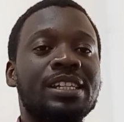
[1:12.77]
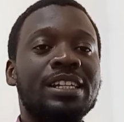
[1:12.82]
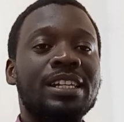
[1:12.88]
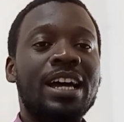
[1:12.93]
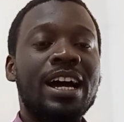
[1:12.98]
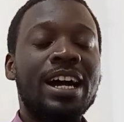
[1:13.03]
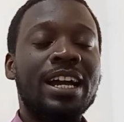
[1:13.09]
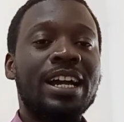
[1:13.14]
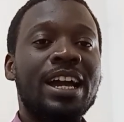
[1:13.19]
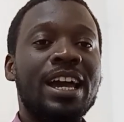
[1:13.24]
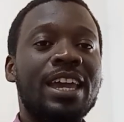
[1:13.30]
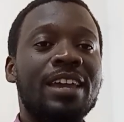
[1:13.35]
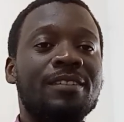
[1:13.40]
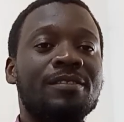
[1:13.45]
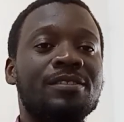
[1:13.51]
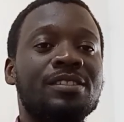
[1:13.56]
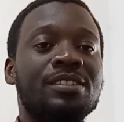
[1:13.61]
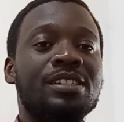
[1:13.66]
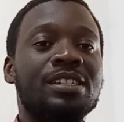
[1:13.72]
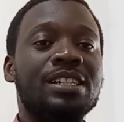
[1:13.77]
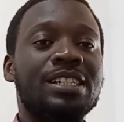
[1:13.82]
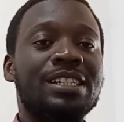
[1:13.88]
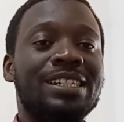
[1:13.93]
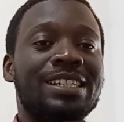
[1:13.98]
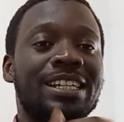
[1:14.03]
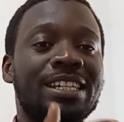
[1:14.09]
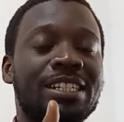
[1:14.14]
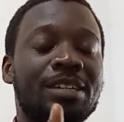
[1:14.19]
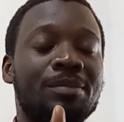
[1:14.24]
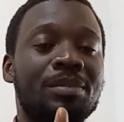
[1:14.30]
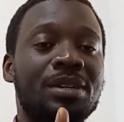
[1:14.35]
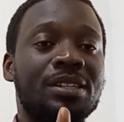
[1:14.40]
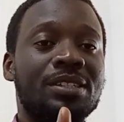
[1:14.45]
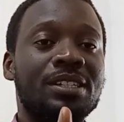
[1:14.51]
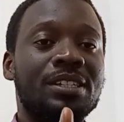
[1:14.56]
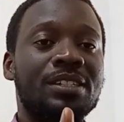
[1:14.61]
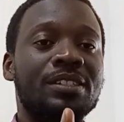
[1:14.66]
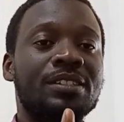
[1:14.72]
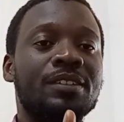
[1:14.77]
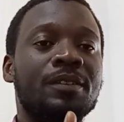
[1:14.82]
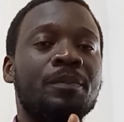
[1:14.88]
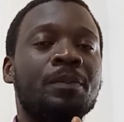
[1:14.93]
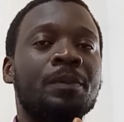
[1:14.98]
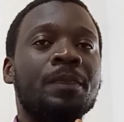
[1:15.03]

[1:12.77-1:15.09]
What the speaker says: in archives, in databases.